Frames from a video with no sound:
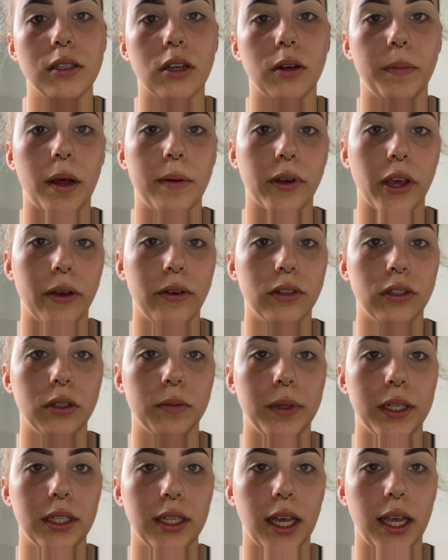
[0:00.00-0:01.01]
up I'm going to
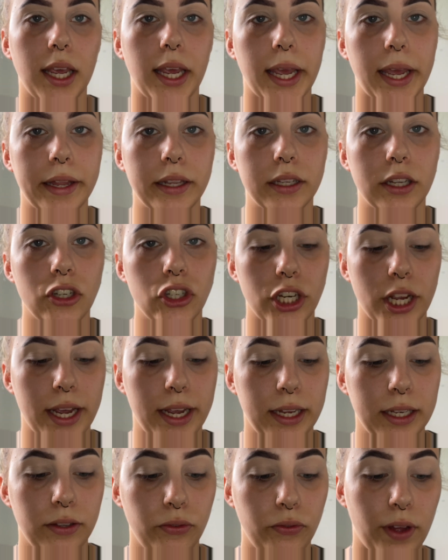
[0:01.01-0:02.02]
be taking the
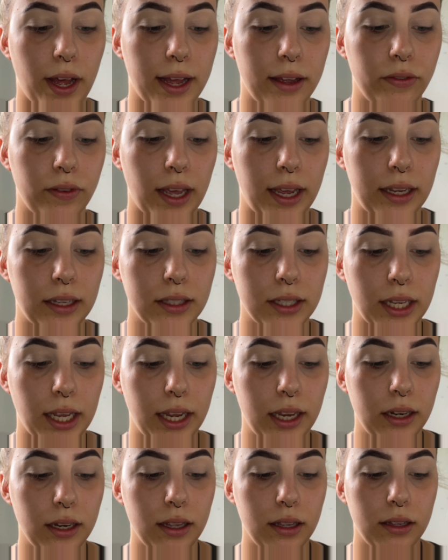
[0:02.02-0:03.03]
shade
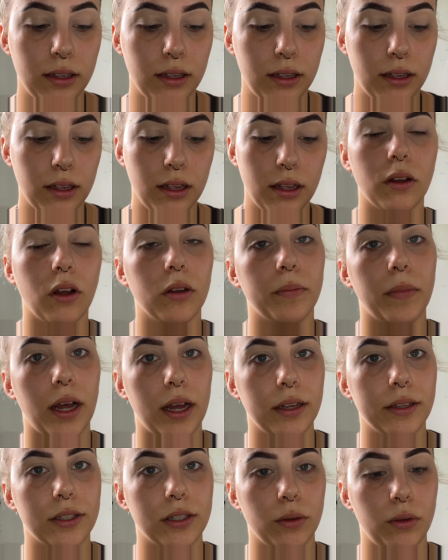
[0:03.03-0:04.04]
518 on
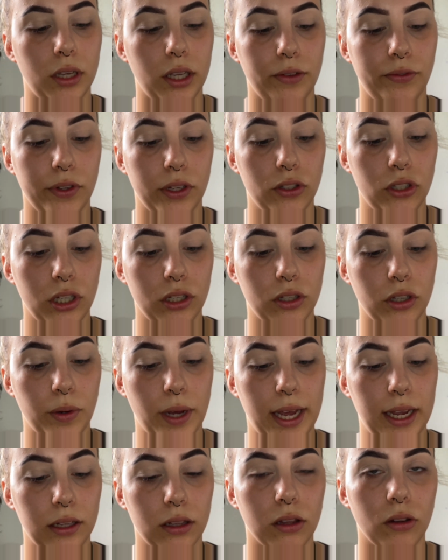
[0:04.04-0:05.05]
my Zoeva
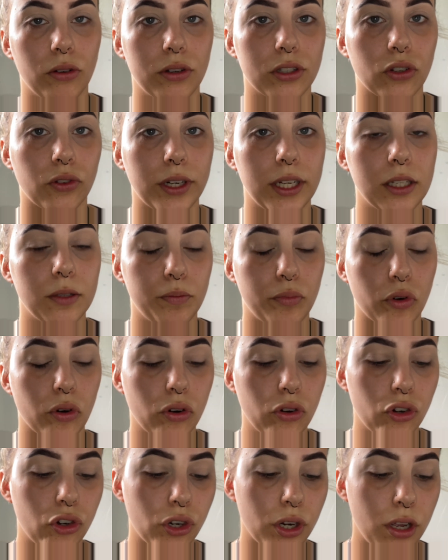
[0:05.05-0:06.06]
228 Luxe Crease
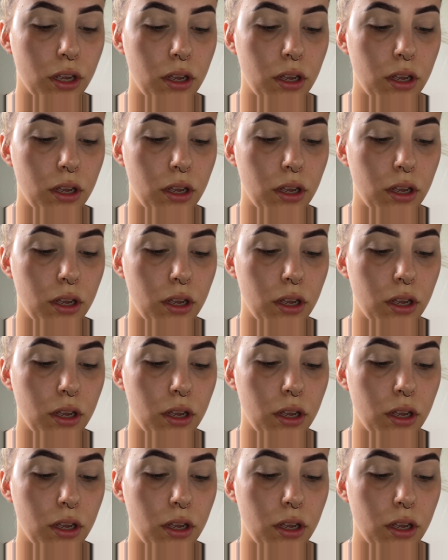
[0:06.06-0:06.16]
brush,